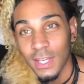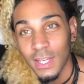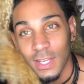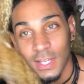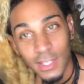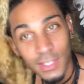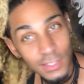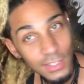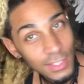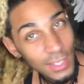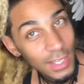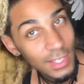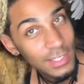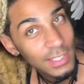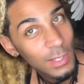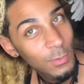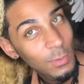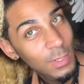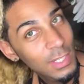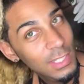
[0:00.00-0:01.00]
So y'all see
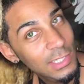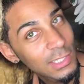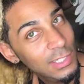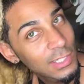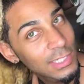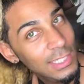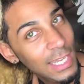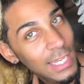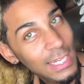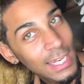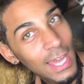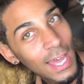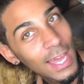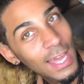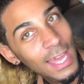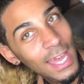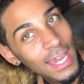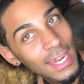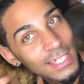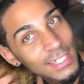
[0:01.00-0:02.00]
what this looks like now. I
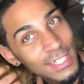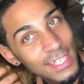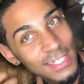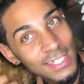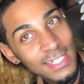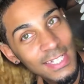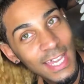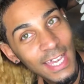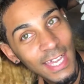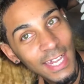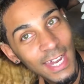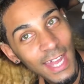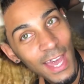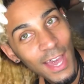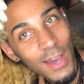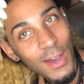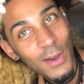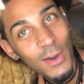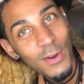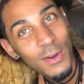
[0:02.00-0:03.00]
had a chance to take it
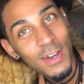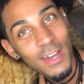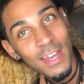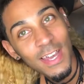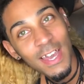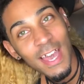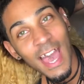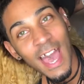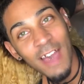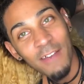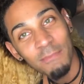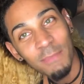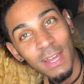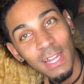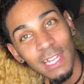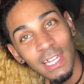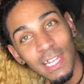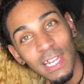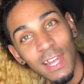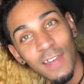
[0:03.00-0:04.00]
out. I have my
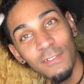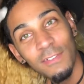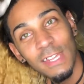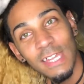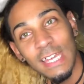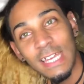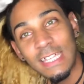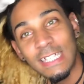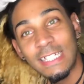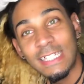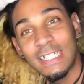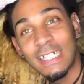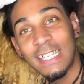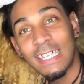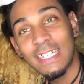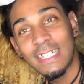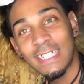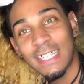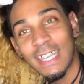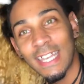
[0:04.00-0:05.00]
lovely
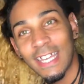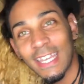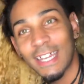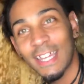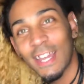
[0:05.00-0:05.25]
assistant,